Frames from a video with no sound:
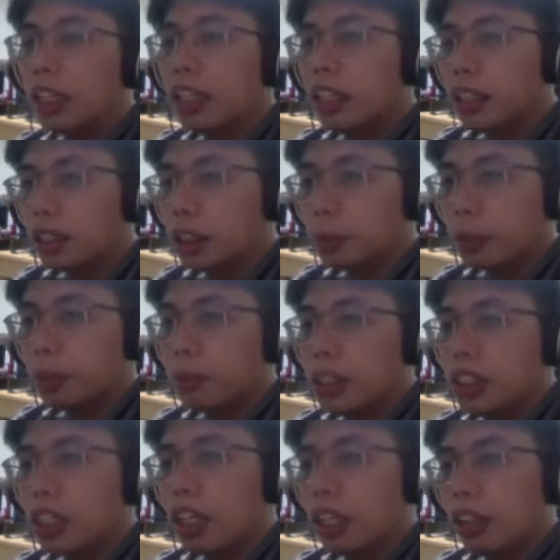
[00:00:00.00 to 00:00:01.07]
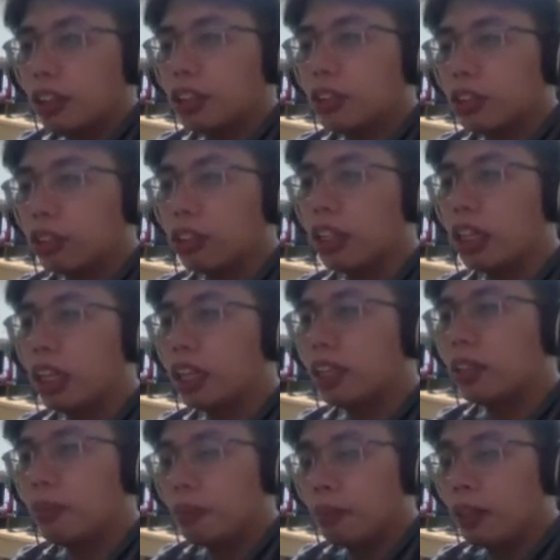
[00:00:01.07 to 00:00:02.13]
This permission allows you to connect
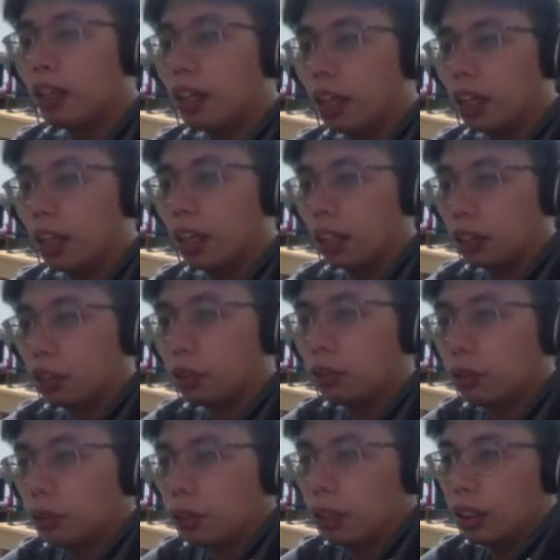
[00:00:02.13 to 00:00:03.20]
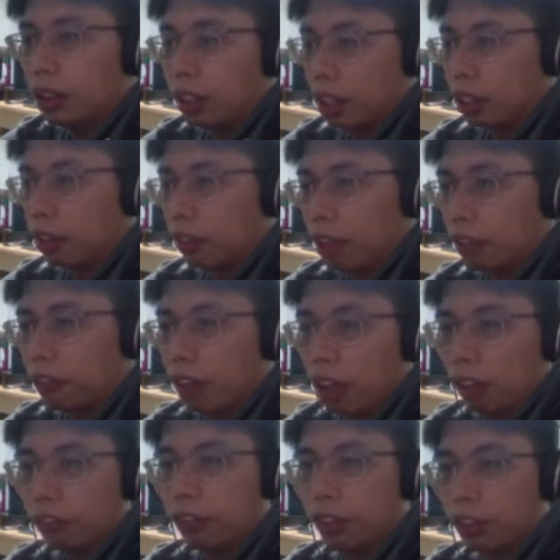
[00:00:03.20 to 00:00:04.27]
through the Wi-Fi of
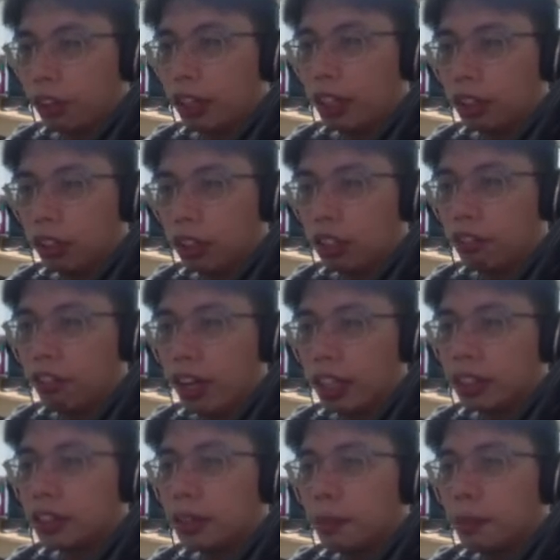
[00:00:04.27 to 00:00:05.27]
your Android device.